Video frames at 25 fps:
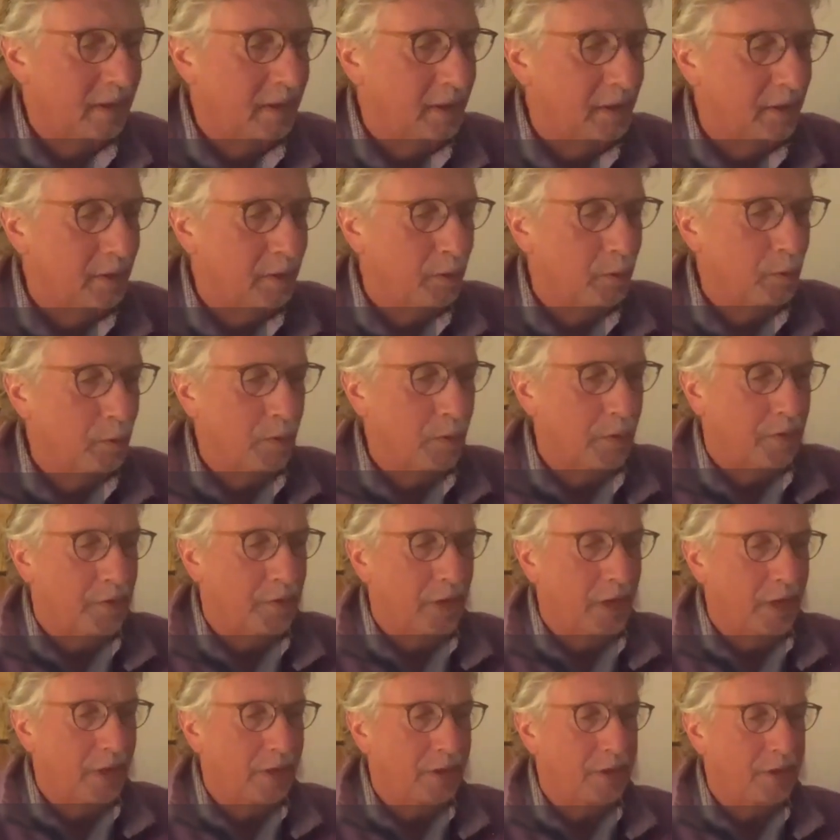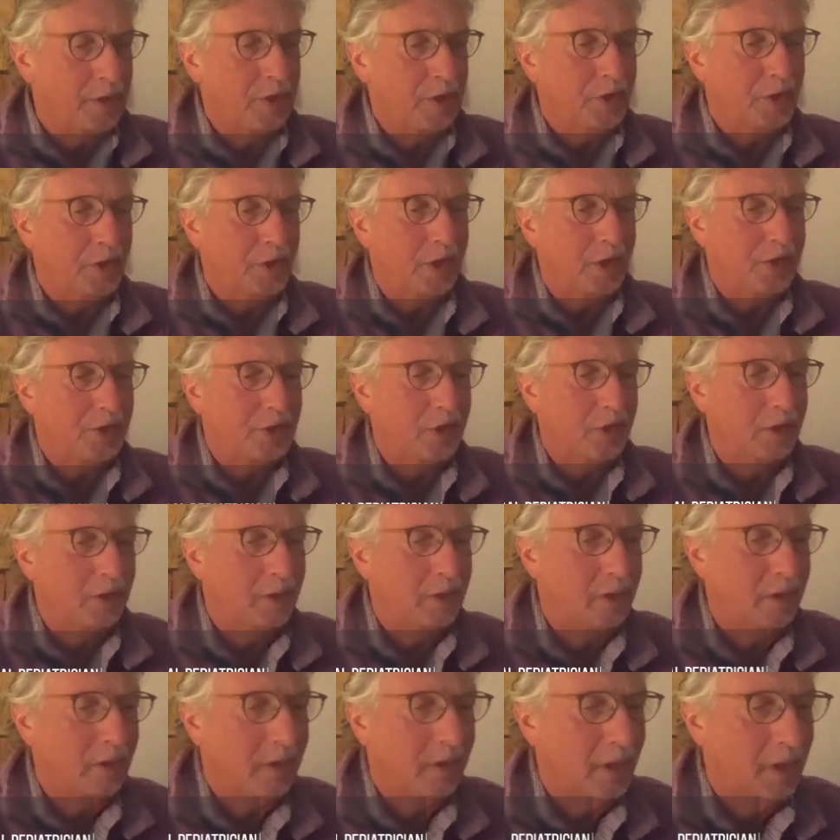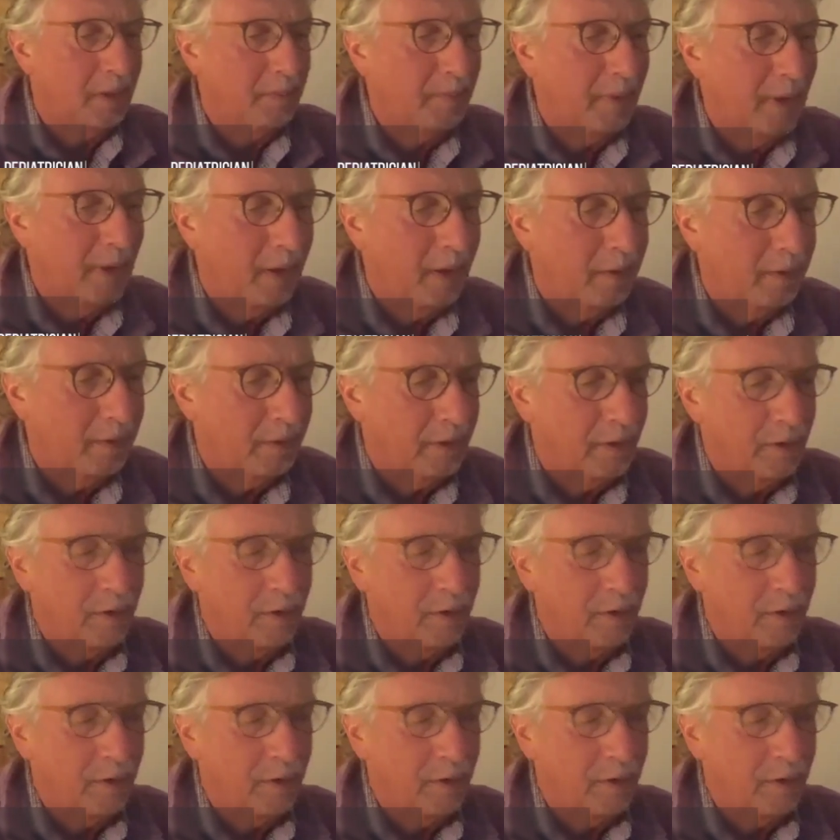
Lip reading: with that discussion about,